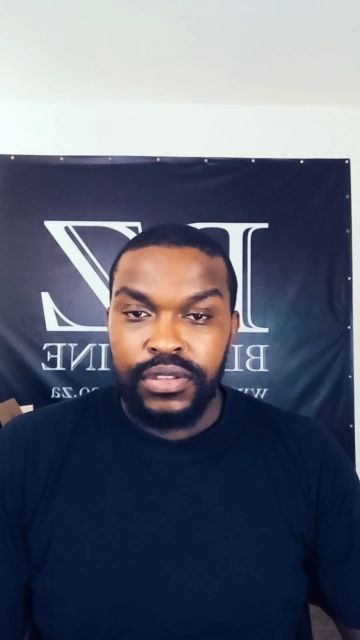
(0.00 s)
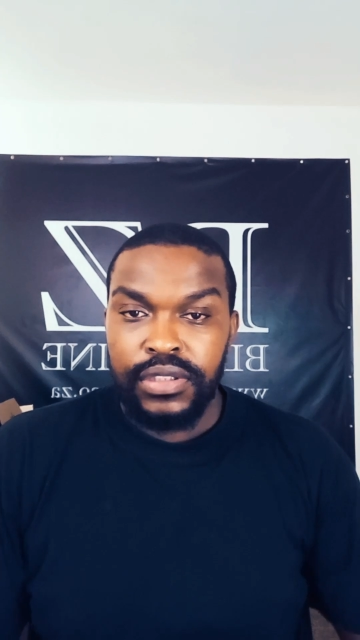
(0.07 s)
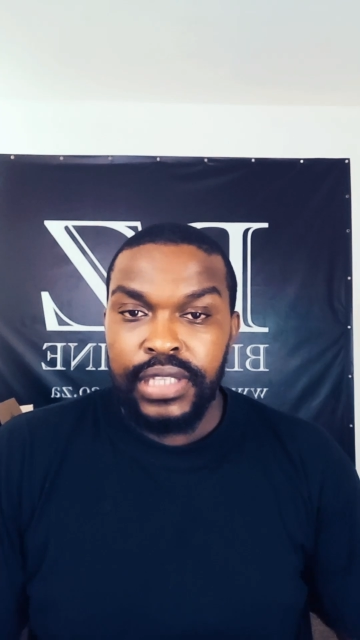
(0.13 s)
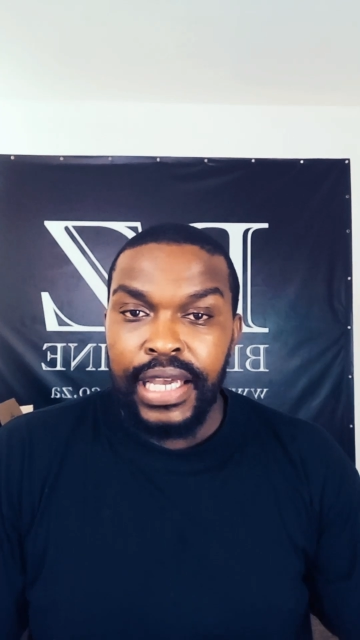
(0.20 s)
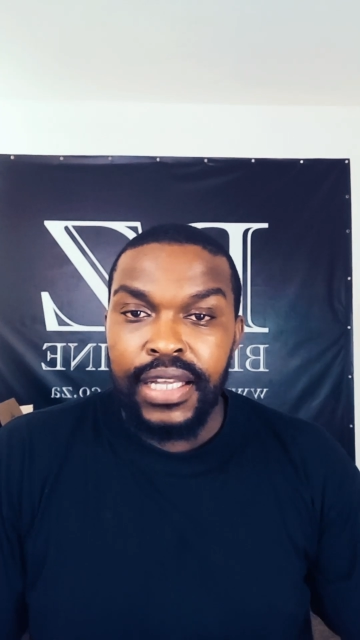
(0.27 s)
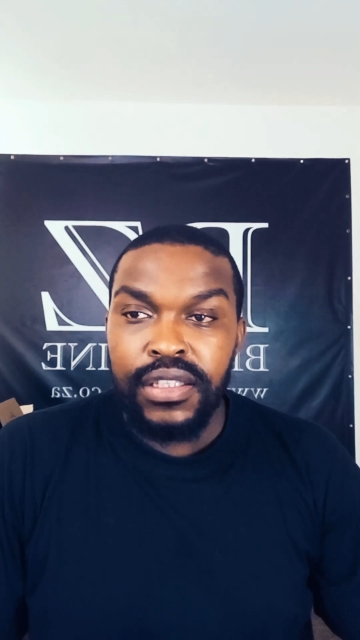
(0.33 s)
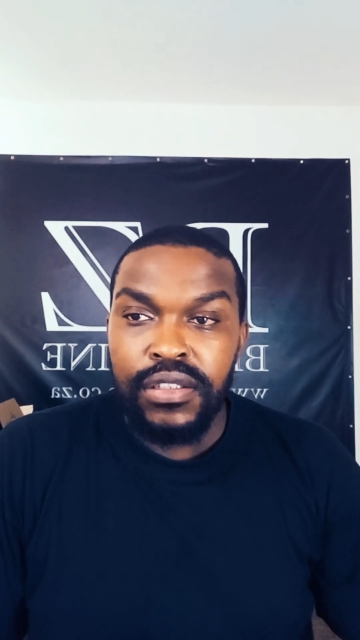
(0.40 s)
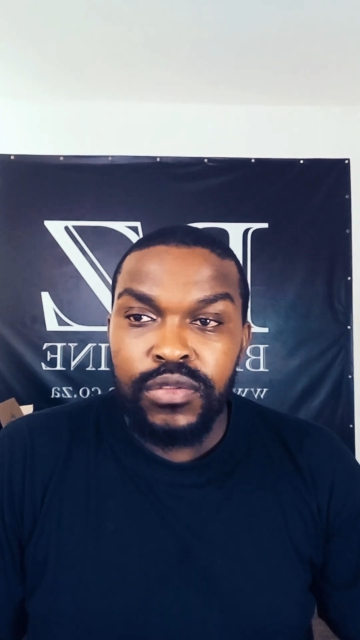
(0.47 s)

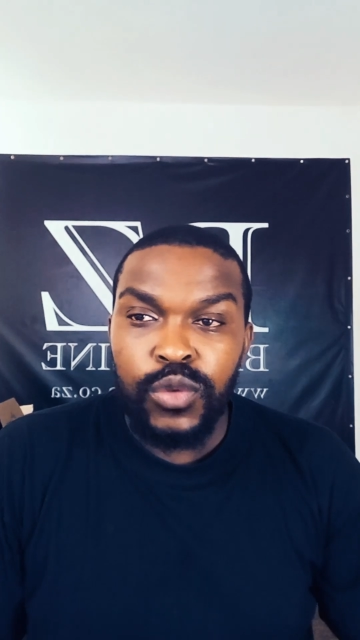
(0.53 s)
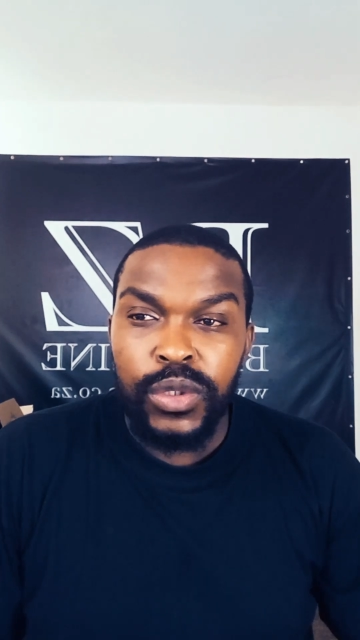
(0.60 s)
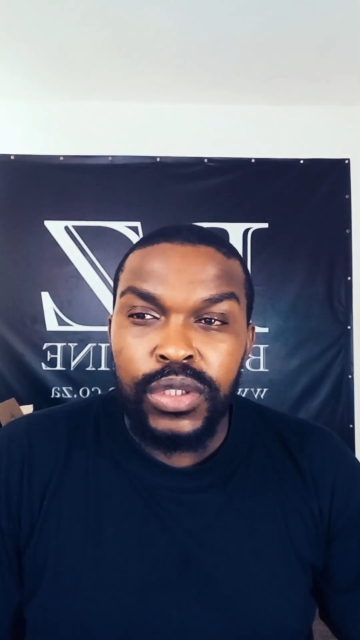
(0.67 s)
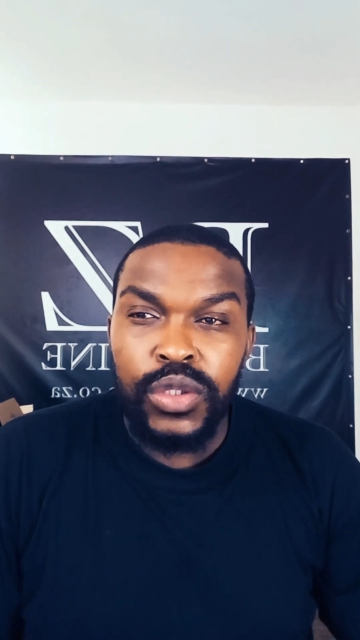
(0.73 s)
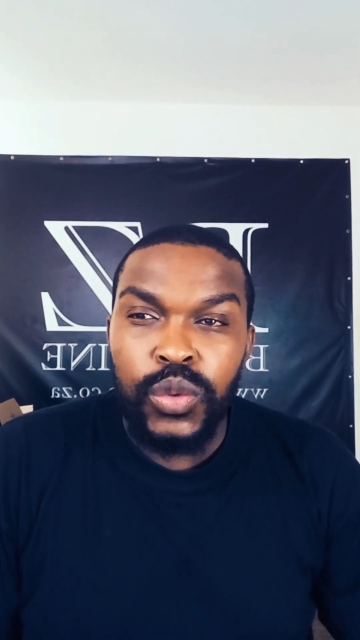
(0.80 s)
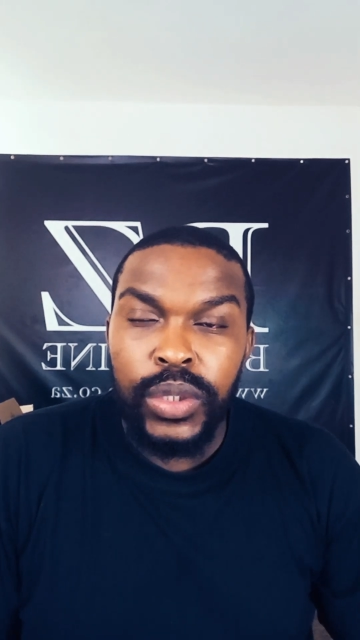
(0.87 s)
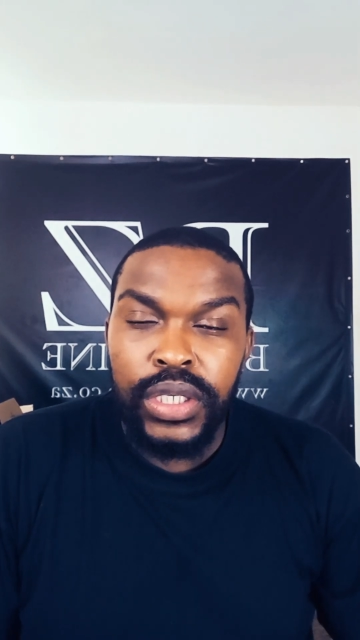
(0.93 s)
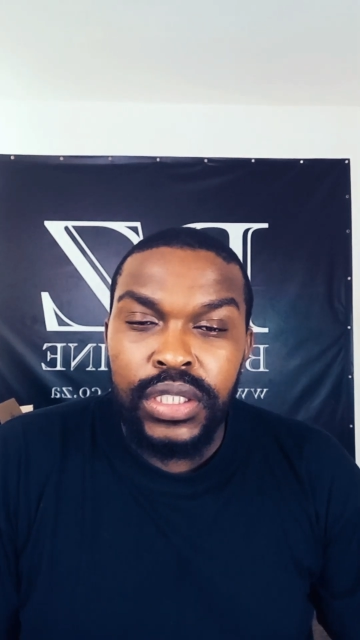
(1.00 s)
the end of
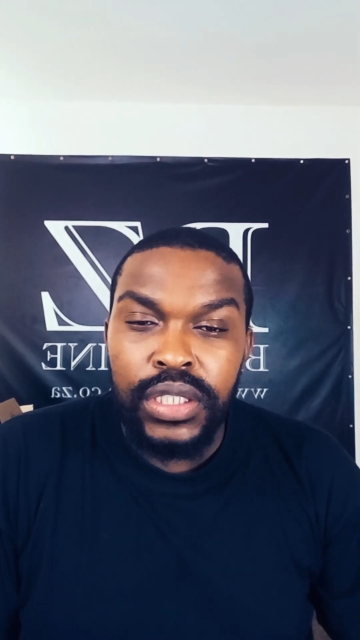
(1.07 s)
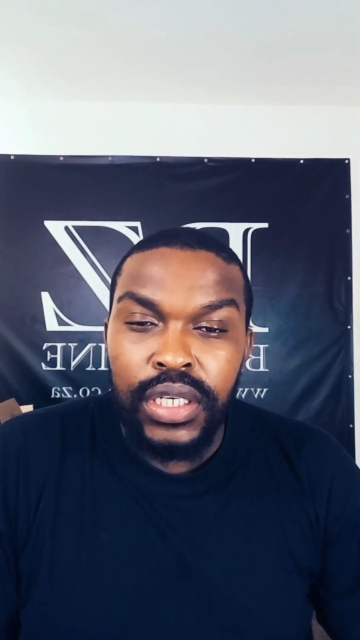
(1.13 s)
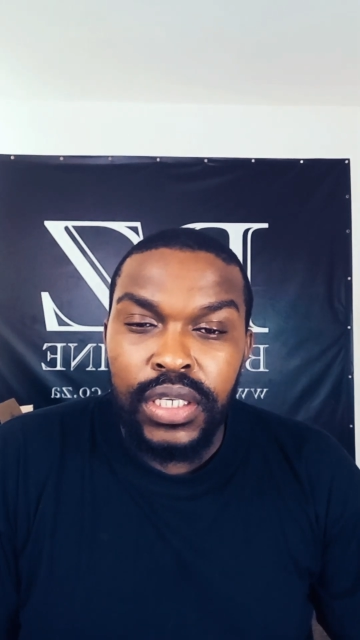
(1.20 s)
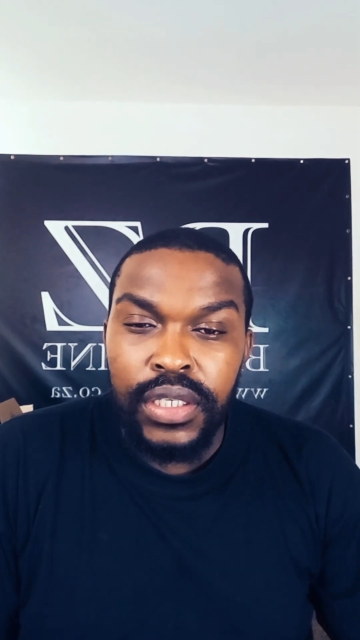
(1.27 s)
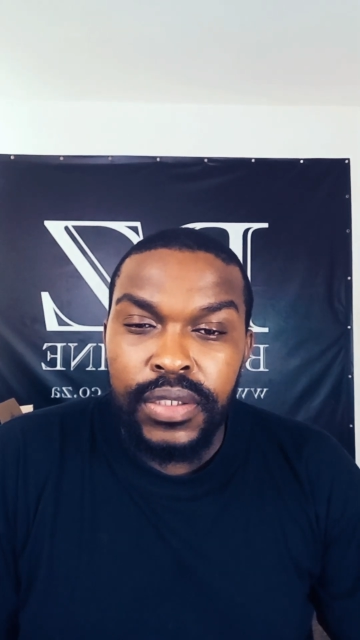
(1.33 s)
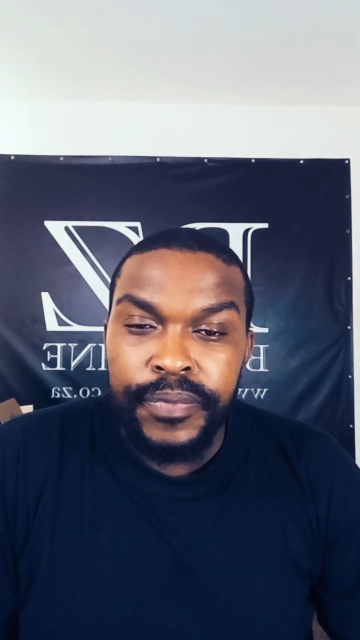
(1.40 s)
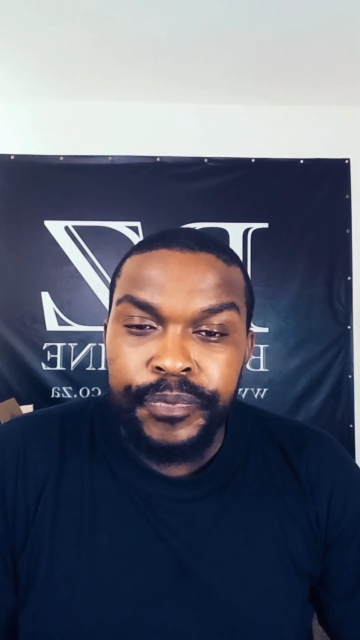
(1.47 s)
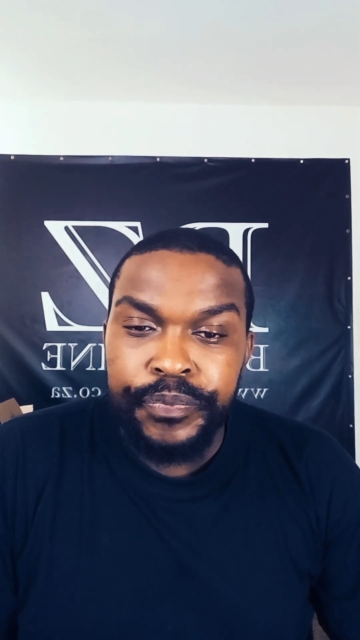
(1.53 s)

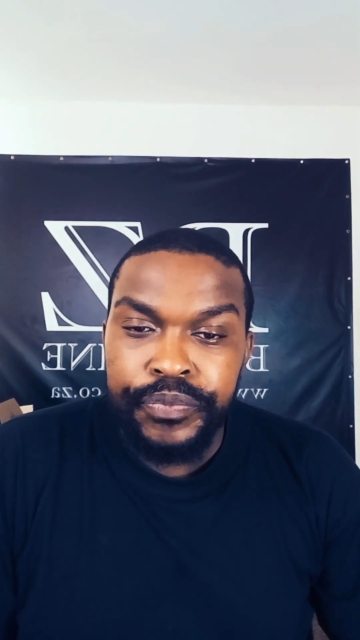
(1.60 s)
2023,